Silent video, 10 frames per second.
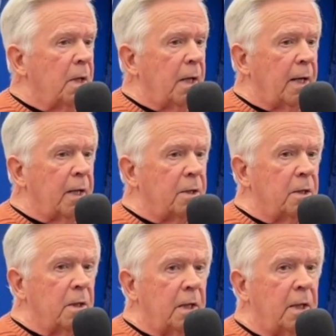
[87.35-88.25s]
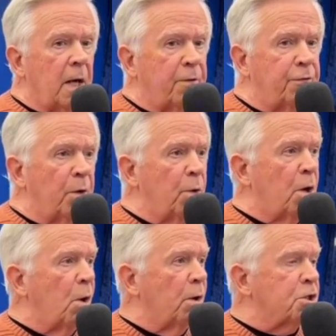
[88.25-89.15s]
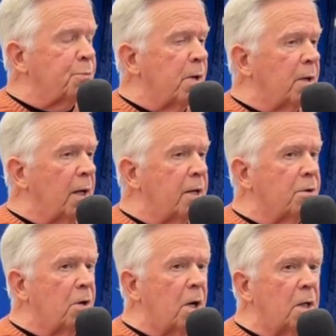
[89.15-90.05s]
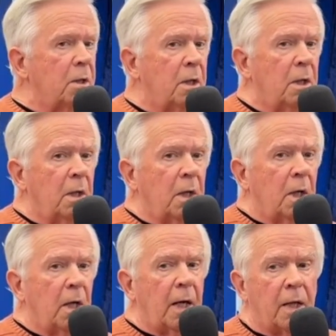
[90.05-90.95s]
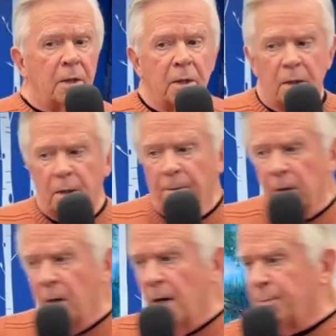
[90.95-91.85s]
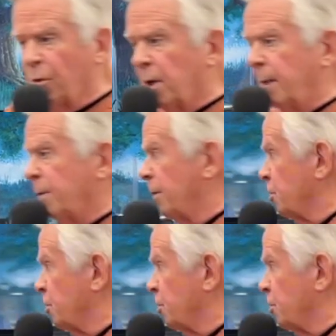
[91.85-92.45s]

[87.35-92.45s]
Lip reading: And he got filled with the Holy Spirit later on. And God brought him to the